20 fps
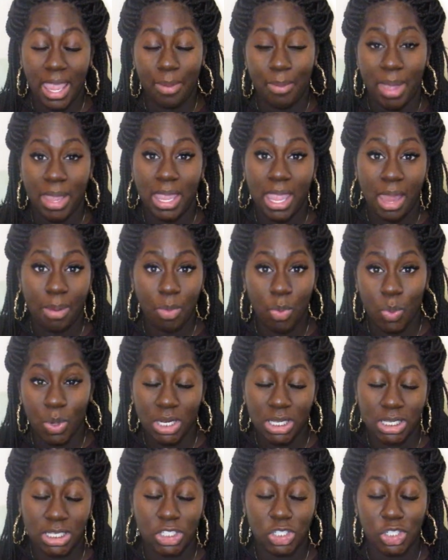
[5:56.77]
and my camera
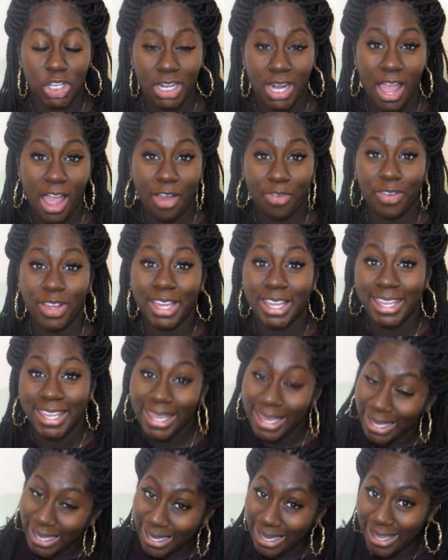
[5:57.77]
wanted to shut off
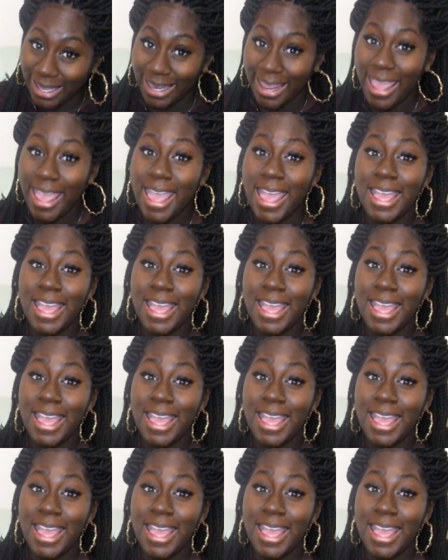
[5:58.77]
again.